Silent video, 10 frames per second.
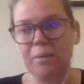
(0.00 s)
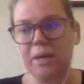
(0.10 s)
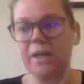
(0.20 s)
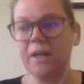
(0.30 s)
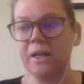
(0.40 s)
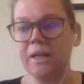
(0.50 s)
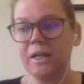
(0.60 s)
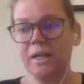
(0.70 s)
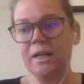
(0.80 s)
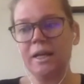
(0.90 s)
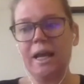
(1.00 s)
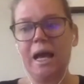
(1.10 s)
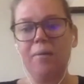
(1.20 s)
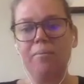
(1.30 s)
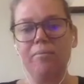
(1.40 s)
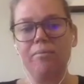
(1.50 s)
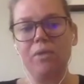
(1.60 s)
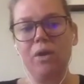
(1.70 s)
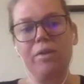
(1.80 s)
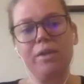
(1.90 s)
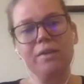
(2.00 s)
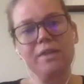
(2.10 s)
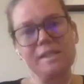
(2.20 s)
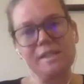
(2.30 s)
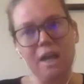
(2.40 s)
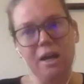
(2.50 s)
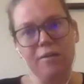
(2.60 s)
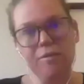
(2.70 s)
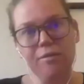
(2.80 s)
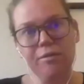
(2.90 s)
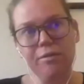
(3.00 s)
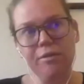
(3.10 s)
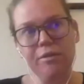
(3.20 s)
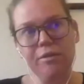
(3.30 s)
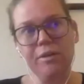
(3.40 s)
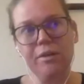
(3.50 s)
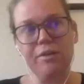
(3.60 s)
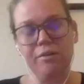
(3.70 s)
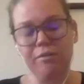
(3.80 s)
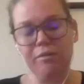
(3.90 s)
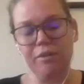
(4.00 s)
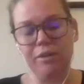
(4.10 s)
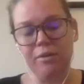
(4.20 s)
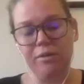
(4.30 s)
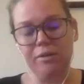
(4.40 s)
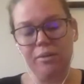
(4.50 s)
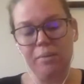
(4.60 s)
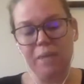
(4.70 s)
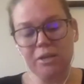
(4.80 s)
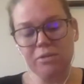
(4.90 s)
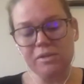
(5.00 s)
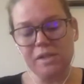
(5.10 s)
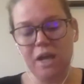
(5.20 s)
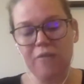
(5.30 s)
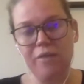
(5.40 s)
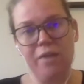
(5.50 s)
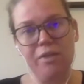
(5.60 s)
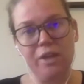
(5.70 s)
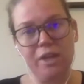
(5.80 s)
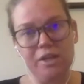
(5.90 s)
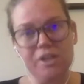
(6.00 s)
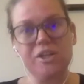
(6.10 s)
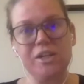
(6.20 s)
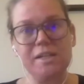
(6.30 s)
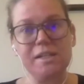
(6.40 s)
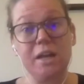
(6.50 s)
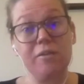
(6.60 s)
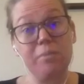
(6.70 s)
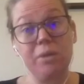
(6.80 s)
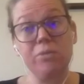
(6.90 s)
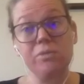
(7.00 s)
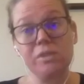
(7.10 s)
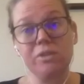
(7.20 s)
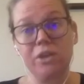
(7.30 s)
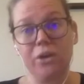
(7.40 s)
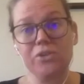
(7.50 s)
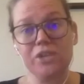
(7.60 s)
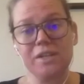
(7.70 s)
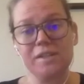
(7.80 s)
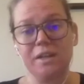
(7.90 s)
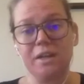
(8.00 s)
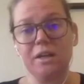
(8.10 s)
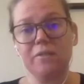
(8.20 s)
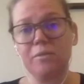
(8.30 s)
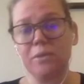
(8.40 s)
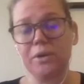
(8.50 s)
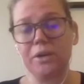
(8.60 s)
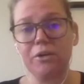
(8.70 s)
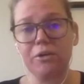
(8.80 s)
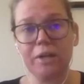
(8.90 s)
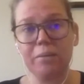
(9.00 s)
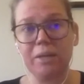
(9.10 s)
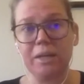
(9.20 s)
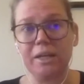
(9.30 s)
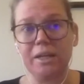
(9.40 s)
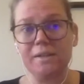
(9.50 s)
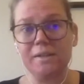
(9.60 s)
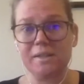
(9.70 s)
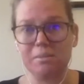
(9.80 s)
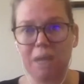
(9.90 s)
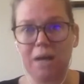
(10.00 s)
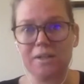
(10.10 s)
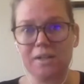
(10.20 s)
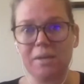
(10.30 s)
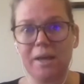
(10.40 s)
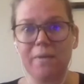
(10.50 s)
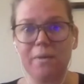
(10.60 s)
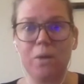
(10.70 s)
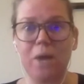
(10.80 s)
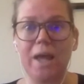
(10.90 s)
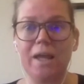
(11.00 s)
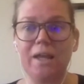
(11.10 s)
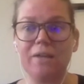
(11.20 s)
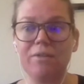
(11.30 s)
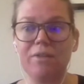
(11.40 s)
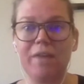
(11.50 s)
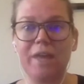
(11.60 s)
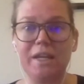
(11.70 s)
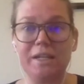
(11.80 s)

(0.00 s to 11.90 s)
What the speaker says: But I think the staff, the medical staff and the conditioning staff, but also the coaching staff, were incredibly smart about the way that they